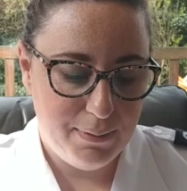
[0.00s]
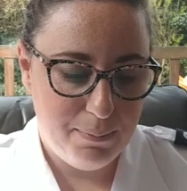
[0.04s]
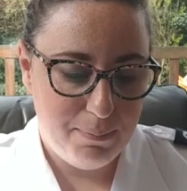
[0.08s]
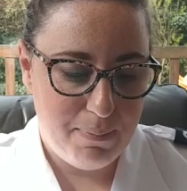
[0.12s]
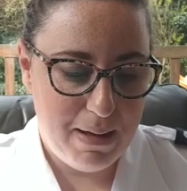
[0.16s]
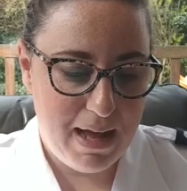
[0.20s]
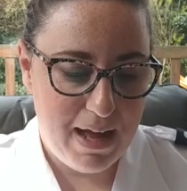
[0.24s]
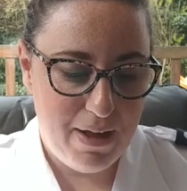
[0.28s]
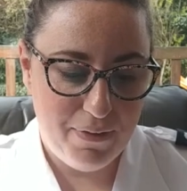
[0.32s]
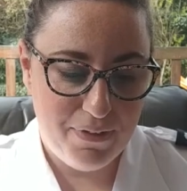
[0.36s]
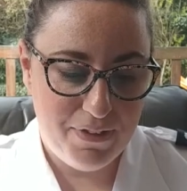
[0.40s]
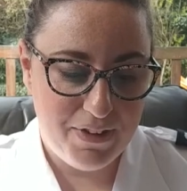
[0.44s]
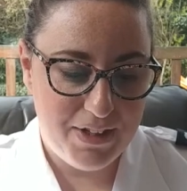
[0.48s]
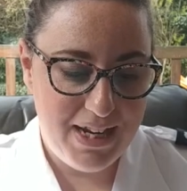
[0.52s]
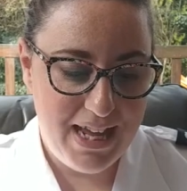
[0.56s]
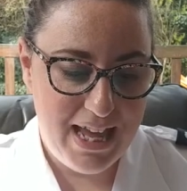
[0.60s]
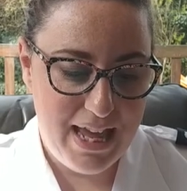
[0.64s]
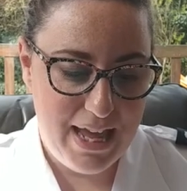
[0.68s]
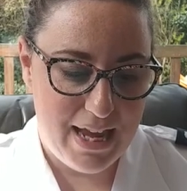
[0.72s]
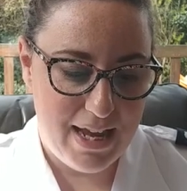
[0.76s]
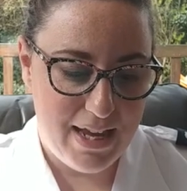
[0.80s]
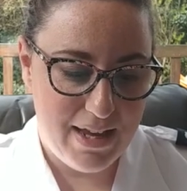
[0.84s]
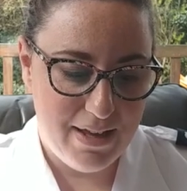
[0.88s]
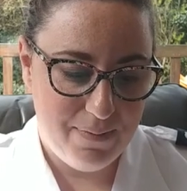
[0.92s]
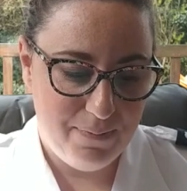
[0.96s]
Bow the
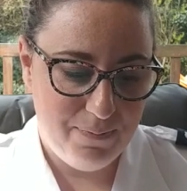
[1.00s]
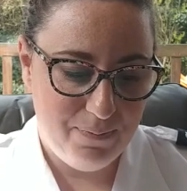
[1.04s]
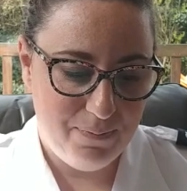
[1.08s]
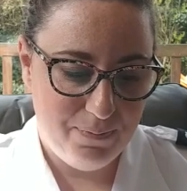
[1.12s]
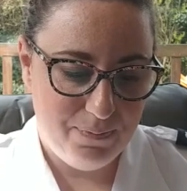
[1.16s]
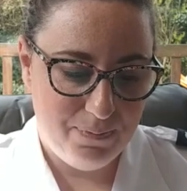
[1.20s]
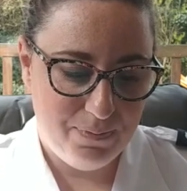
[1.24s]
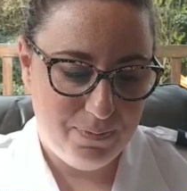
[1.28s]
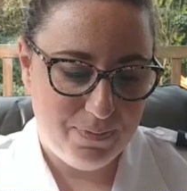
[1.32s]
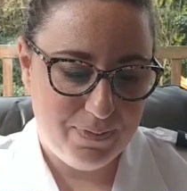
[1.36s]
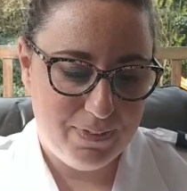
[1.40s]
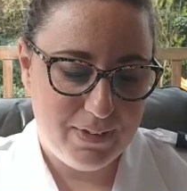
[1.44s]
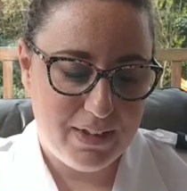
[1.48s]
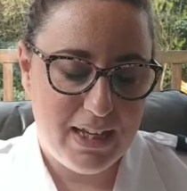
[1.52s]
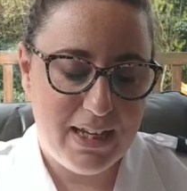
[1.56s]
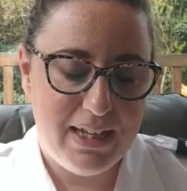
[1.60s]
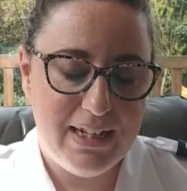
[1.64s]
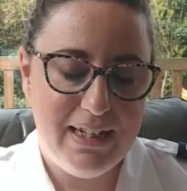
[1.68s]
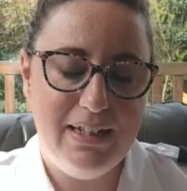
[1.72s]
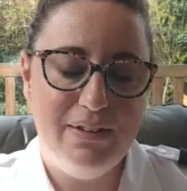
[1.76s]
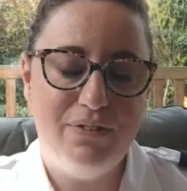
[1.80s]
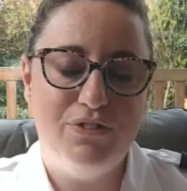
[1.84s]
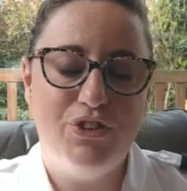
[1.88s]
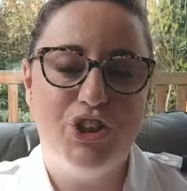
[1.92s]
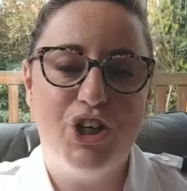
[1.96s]
knee.
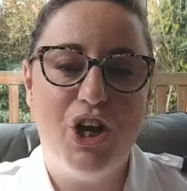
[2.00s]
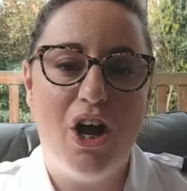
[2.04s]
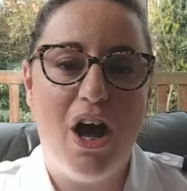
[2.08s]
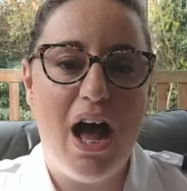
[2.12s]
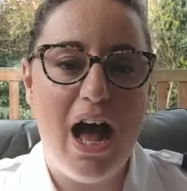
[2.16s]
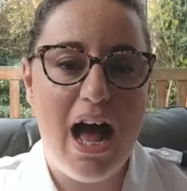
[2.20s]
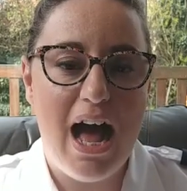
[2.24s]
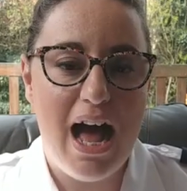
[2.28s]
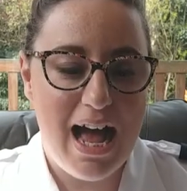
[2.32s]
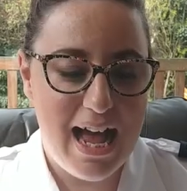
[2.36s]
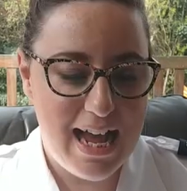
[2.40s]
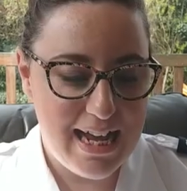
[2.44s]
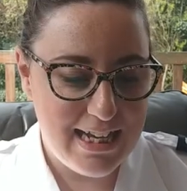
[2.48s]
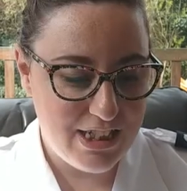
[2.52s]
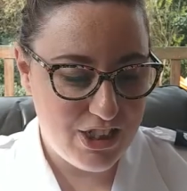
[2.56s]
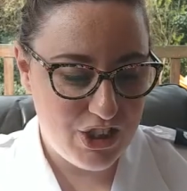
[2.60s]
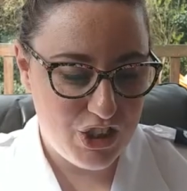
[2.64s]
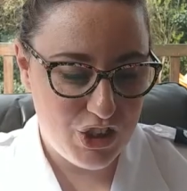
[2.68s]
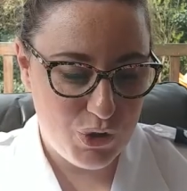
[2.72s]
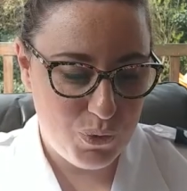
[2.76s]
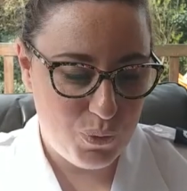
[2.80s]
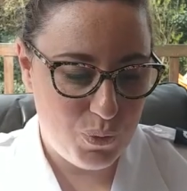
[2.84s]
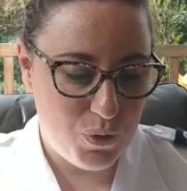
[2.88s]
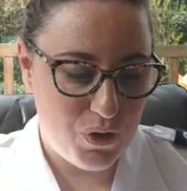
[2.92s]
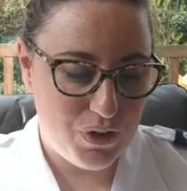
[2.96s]
Lift your eyes
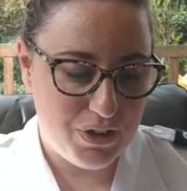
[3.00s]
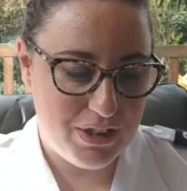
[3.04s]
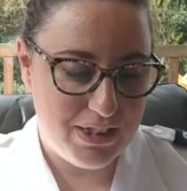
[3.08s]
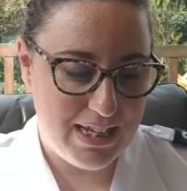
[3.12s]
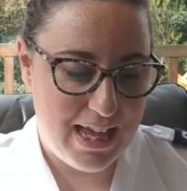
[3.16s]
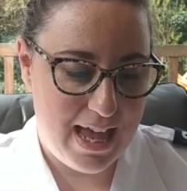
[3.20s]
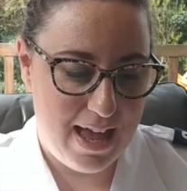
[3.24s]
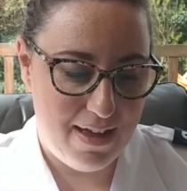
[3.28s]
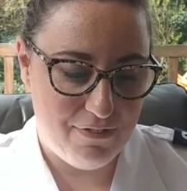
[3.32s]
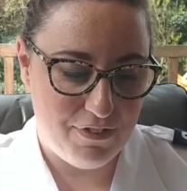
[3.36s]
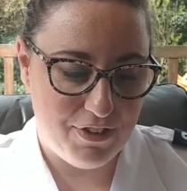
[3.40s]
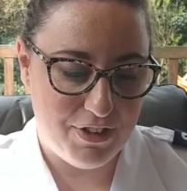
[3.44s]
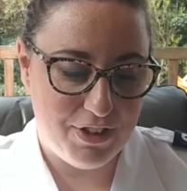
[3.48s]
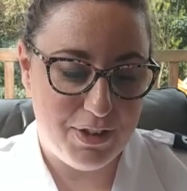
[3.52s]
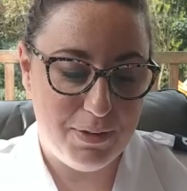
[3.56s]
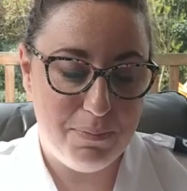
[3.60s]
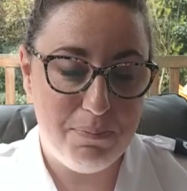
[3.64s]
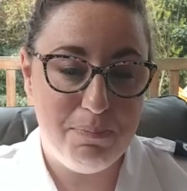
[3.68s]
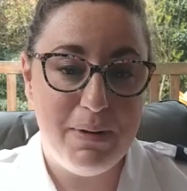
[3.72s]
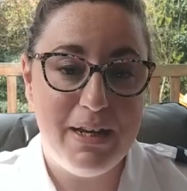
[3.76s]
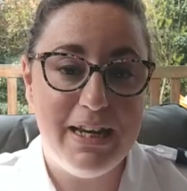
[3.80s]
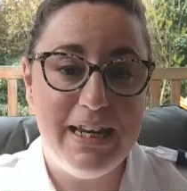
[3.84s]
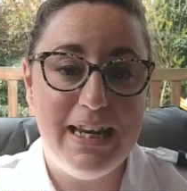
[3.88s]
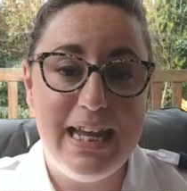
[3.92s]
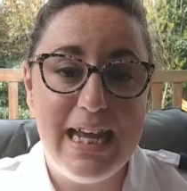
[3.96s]
towards heaven and
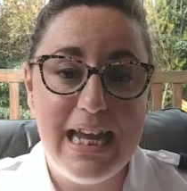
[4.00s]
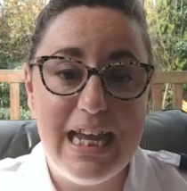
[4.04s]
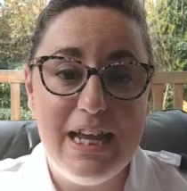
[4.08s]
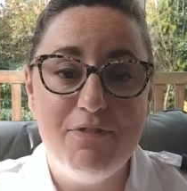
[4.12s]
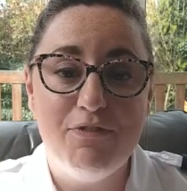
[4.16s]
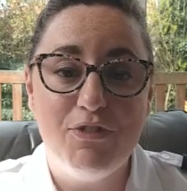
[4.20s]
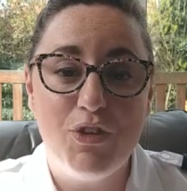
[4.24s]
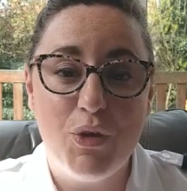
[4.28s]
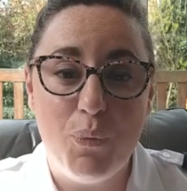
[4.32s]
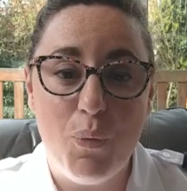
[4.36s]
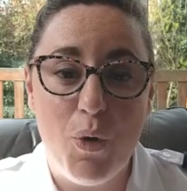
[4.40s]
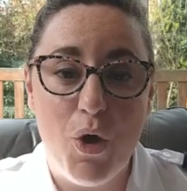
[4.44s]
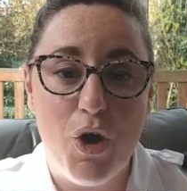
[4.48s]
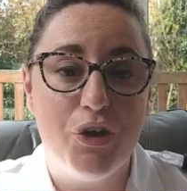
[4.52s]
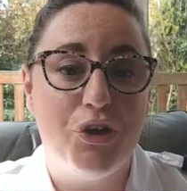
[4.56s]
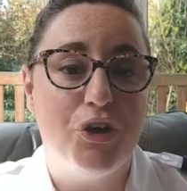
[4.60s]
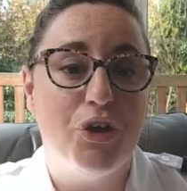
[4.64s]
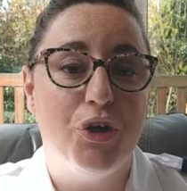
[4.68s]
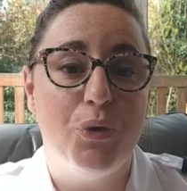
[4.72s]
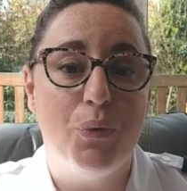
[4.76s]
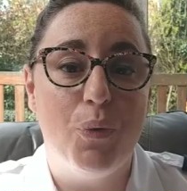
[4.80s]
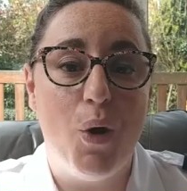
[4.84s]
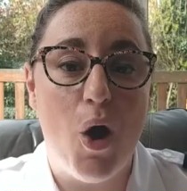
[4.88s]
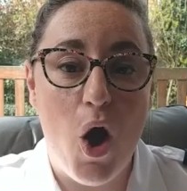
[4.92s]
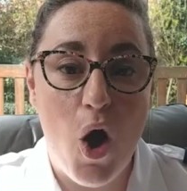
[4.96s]
believe the one
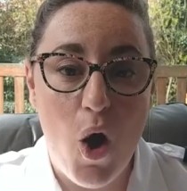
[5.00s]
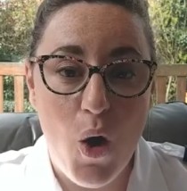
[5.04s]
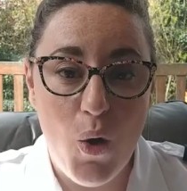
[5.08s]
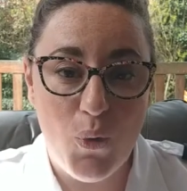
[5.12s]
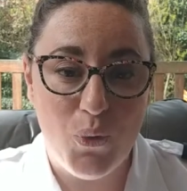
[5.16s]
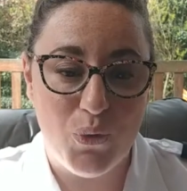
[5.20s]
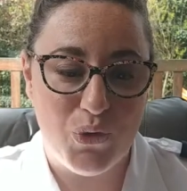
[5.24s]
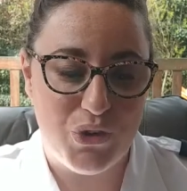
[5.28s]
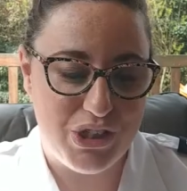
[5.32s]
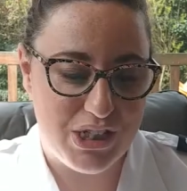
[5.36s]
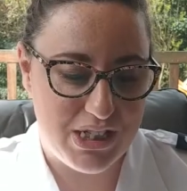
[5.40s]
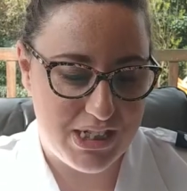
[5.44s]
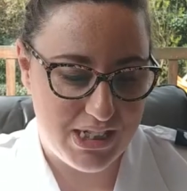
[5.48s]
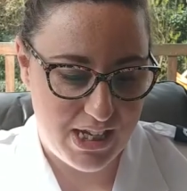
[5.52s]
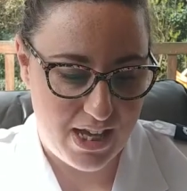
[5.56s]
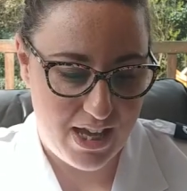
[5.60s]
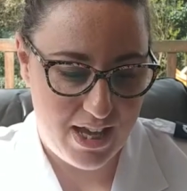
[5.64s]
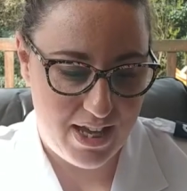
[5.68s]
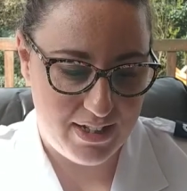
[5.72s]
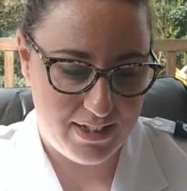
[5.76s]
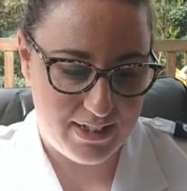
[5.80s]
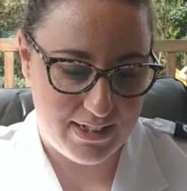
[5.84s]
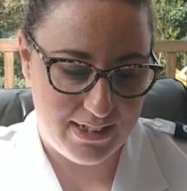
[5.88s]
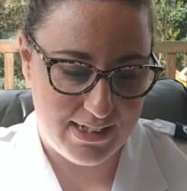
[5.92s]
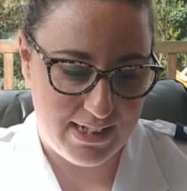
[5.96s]
who holds
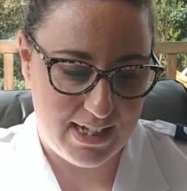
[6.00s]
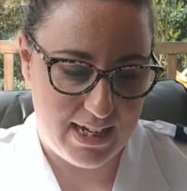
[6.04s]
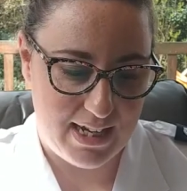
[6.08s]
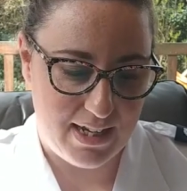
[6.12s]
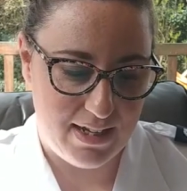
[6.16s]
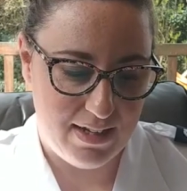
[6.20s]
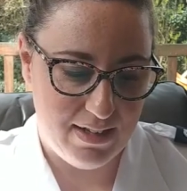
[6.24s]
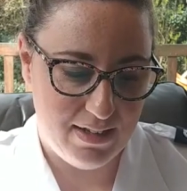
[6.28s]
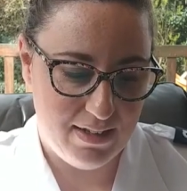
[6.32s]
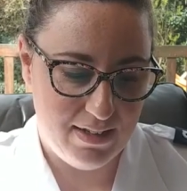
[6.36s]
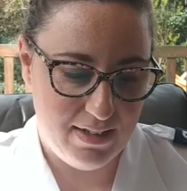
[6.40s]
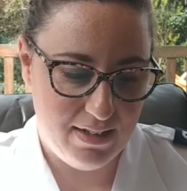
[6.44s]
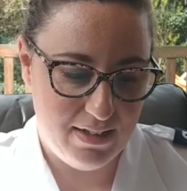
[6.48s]
eternity.